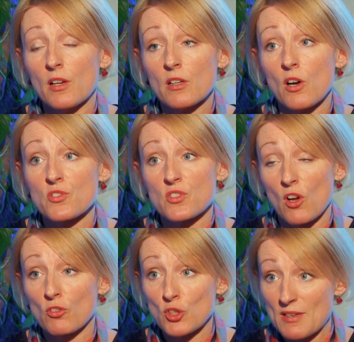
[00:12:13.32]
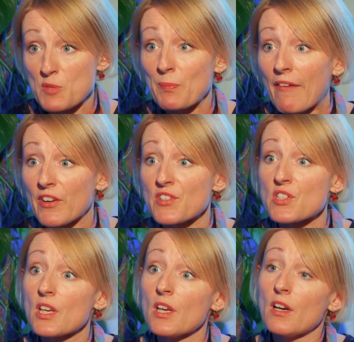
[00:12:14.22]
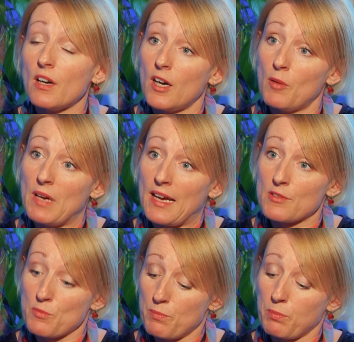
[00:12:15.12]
costs are transparent, and